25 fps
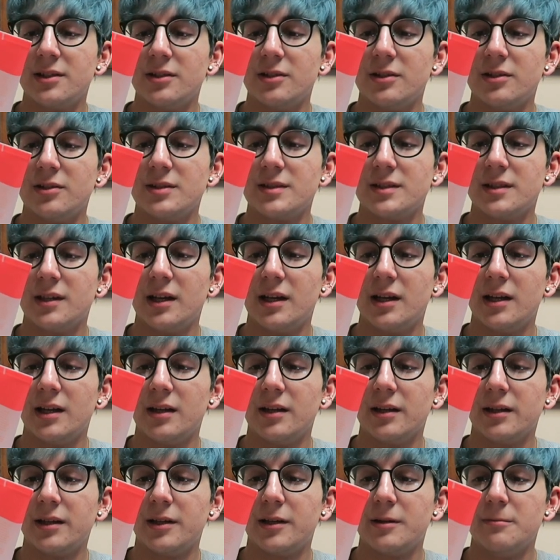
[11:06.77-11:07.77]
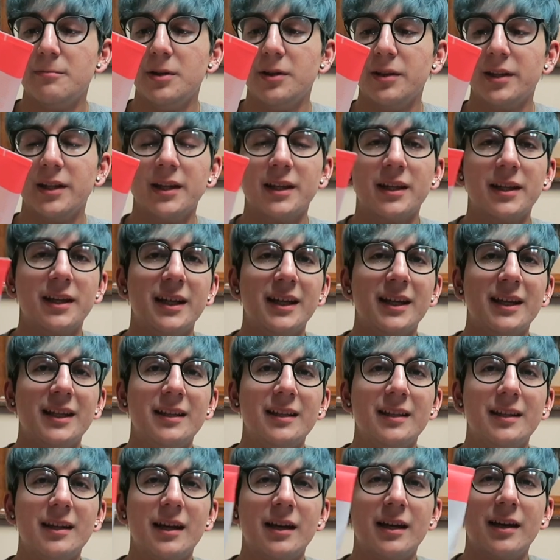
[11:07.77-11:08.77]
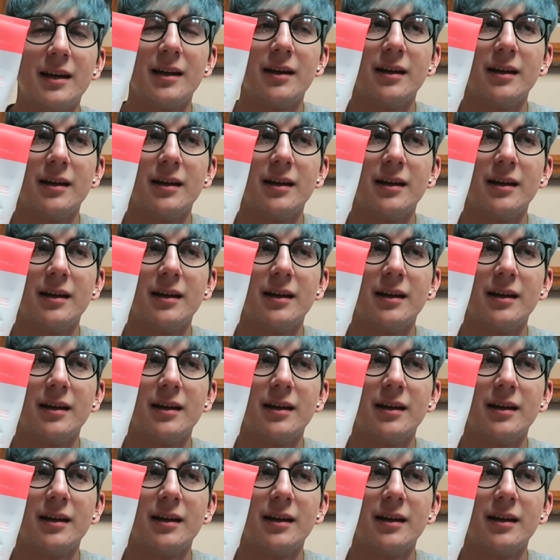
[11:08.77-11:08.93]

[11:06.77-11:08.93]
There's camellia and